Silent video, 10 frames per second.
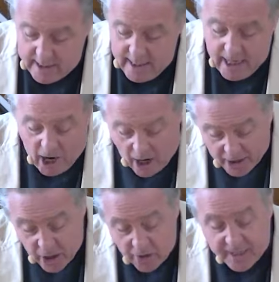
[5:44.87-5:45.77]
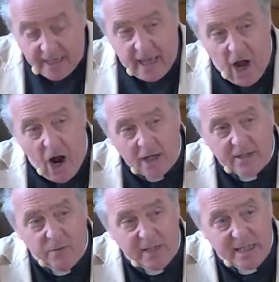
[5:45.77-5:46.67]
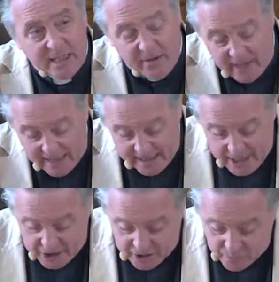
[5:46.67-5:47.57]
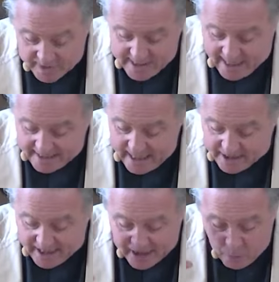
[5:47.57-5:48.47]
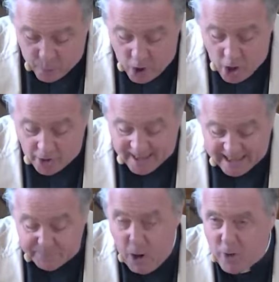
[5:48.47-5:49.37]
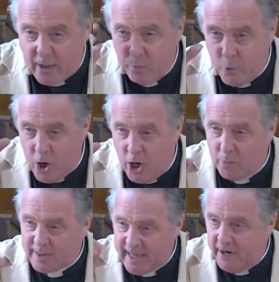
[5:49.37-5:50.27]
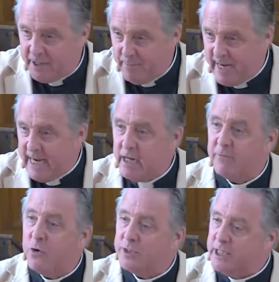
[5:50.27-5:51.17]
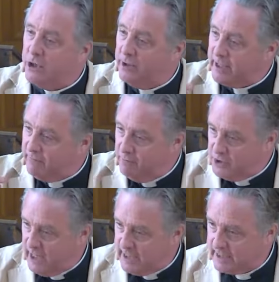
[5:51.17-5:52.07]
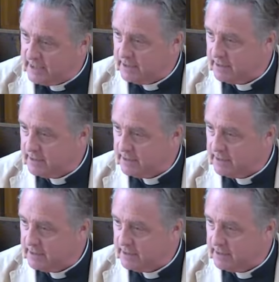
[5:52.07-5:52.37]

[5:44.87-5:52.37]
He argued that at the heart of Western civilization was the idea that the word, the spoken word, was there at the beginning. Of course, he got that from Genesis.